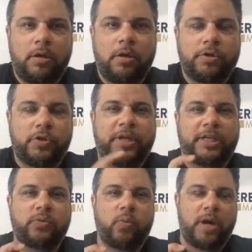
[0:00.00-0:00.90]
So
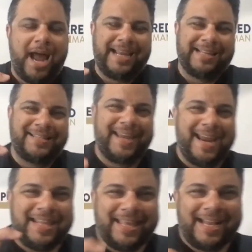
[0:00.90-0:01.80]
guess what? I can
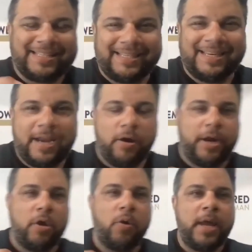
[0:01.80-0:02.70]
take that
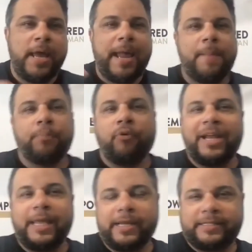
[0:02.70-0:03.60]
scenario and bring
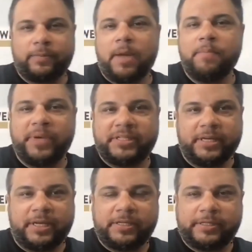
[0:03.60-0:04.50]
it into my
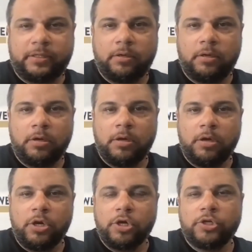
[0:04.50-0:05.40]
business
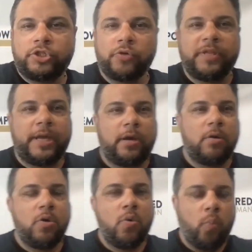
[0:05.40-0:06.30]
so that
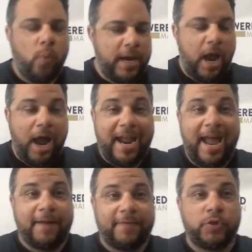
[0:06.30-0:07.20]
when I
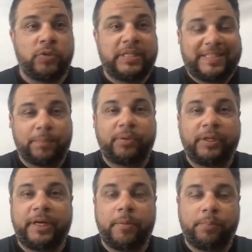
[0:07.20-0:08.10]
have to
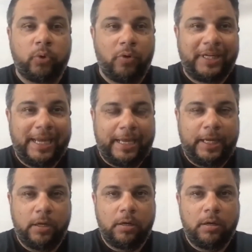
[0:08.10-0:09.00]
discipline an employee,